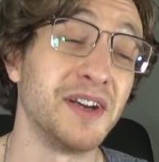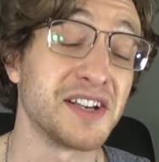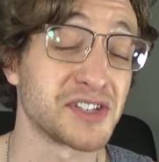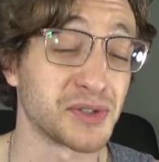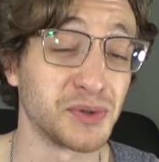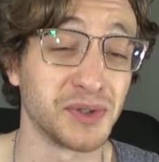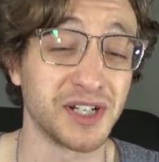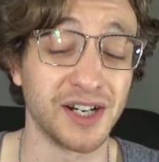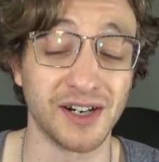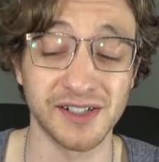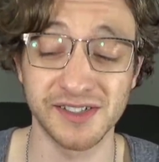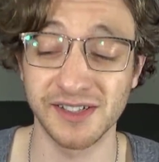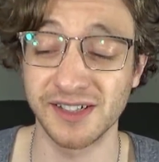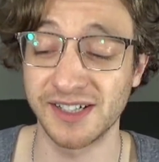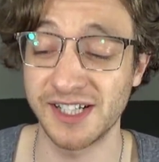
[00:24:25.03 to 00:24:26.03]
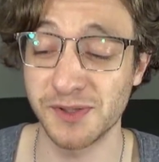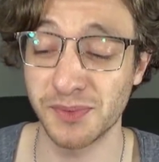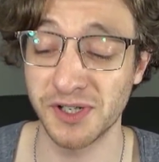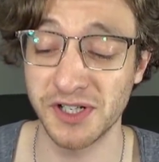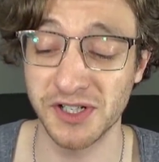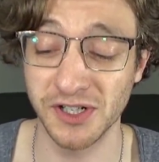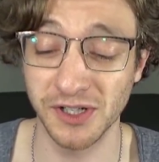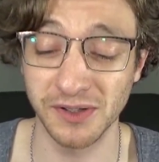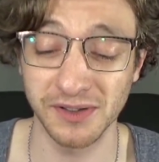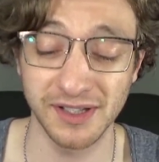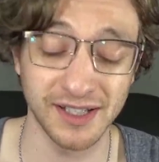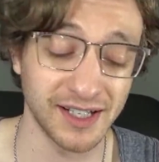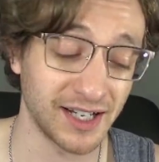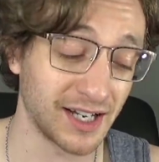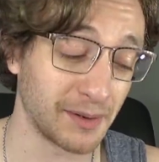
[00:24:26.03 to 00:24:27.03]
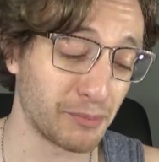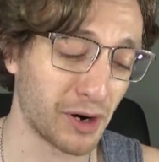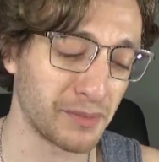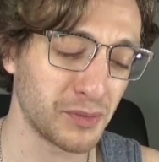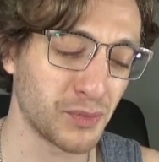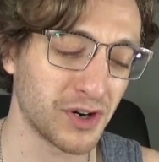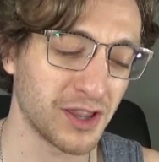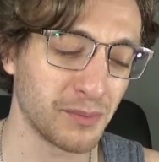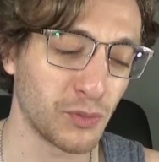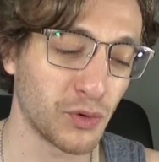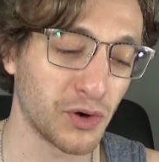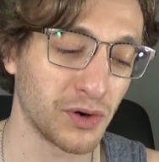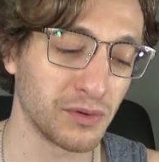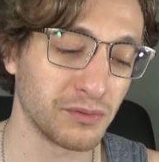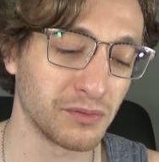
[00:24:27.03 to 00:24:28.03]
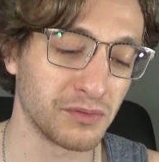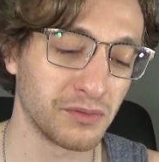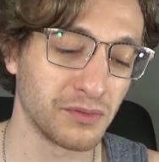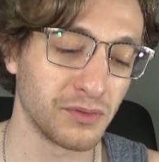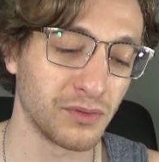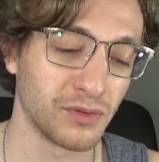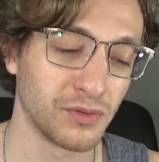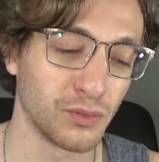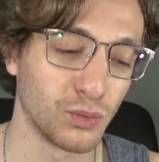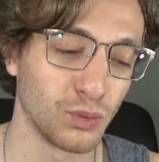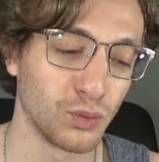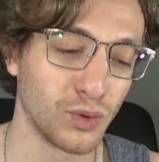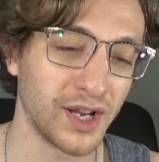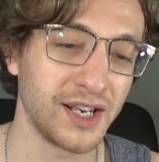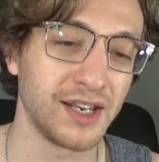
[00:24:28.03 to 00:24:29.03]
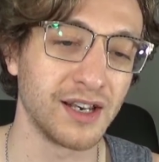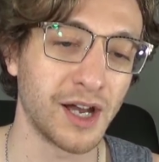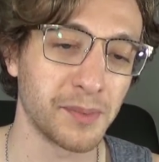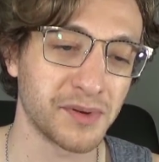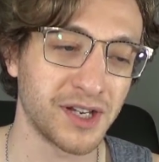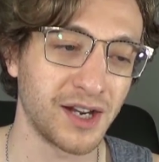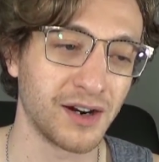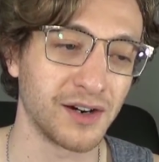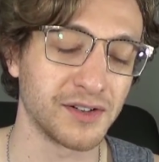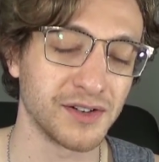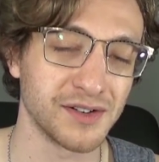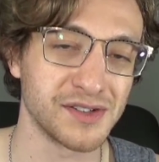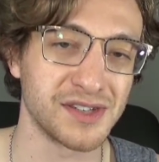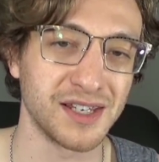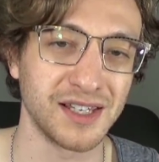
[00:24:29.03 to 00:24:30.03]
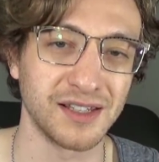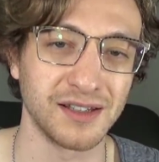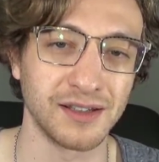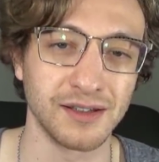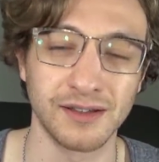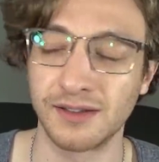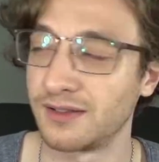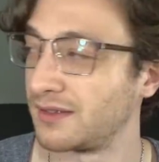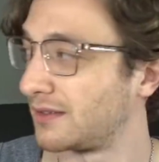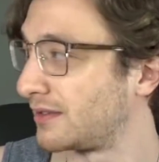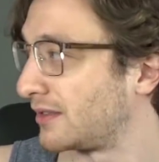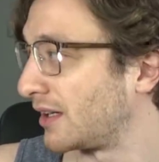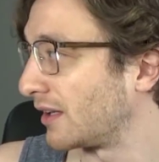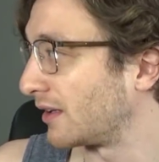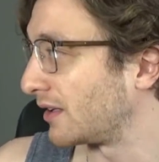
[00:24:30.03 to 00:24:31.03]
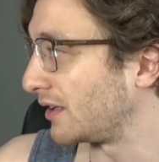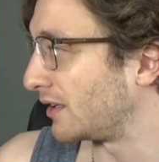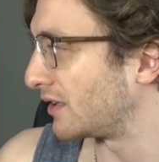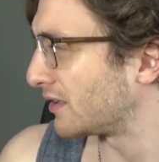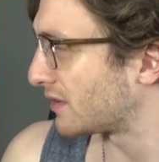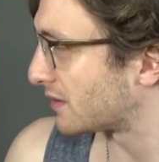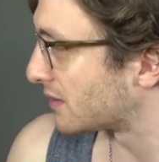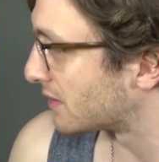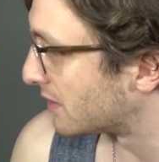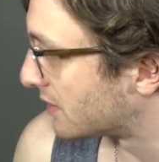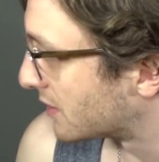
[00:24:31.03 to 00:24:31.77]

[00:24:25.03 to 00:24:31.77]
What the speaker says: He's a cool character. He's pretty chill. Probably one of the more written up characters in Telius.